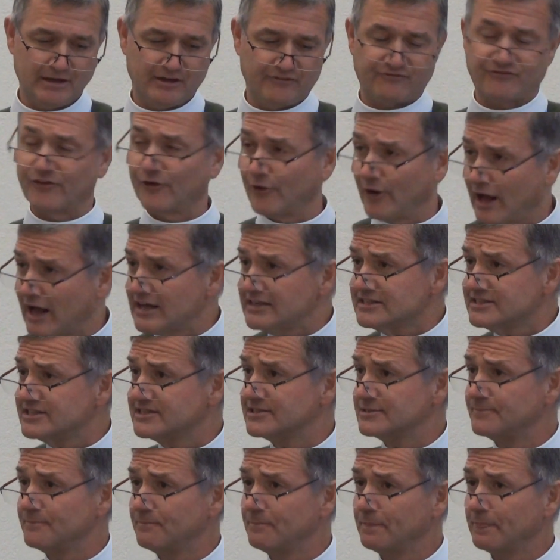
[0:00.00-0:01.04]
For
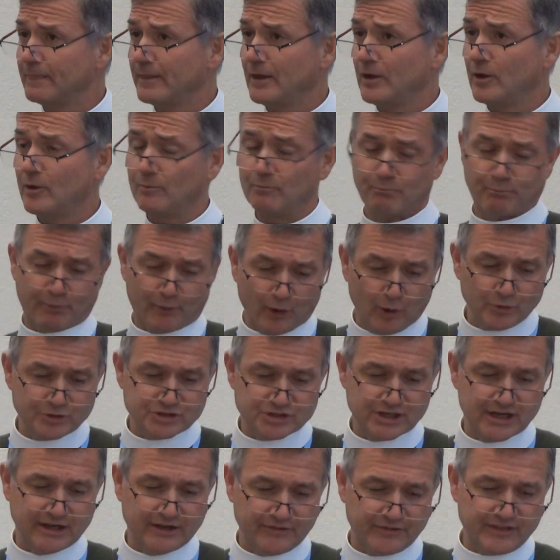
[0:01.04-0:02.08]
us,
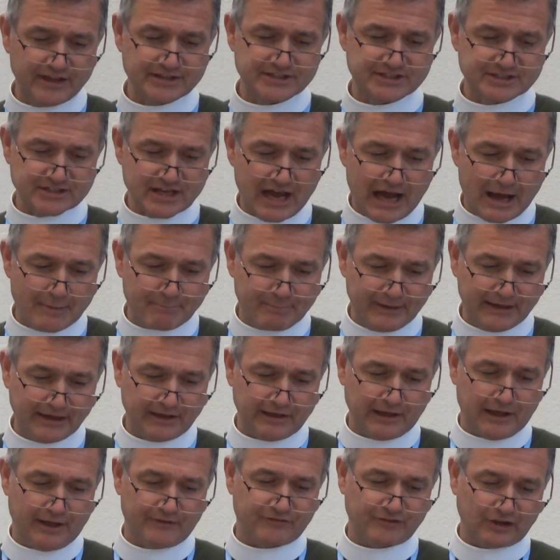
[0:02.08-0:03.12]
broaching this
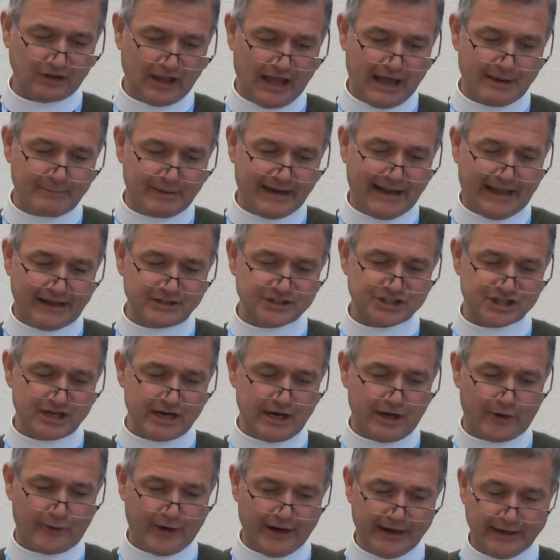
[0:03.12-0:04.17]
topic of climate
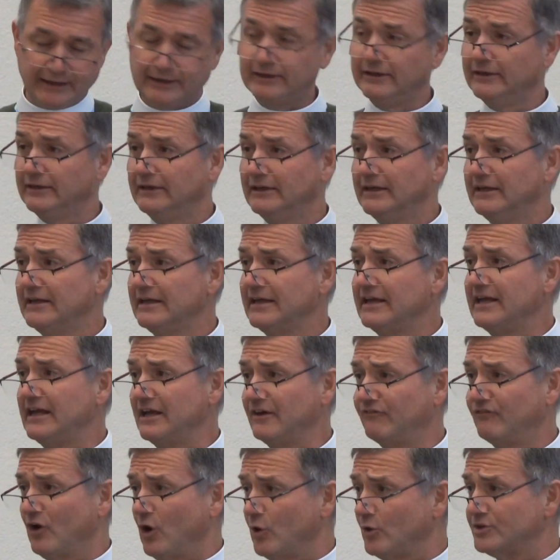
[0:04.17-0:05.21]
engineering
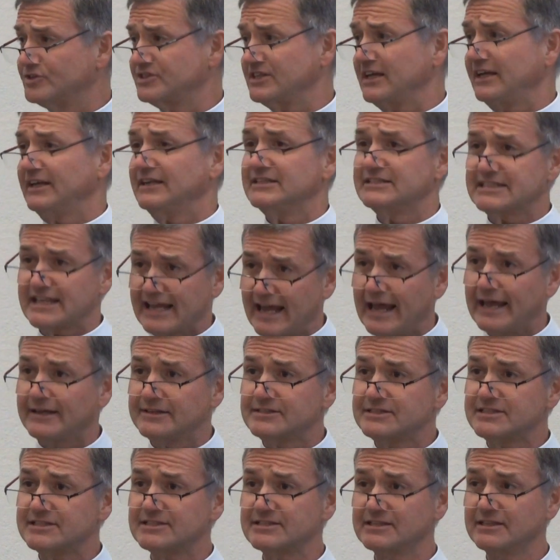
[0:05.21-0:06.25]
evokes
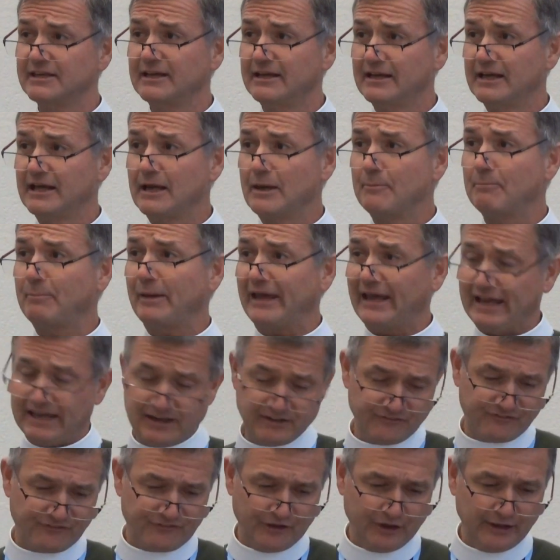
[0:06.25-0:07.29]
intense,
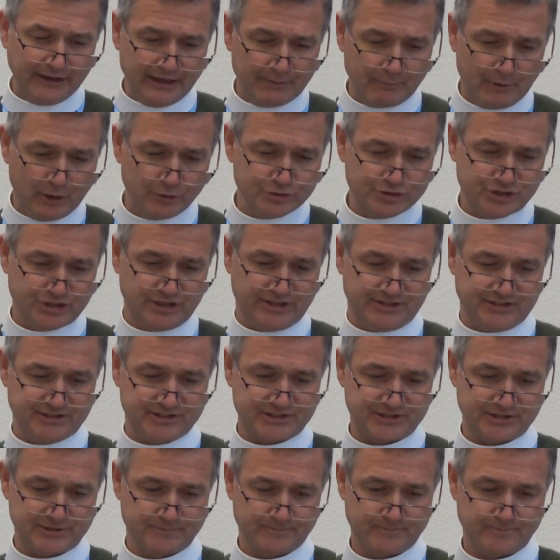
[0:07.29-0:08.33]
painful
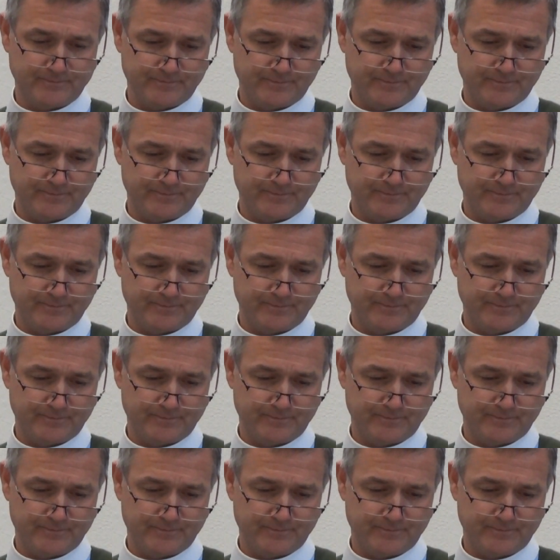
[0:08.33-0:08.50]
emotions.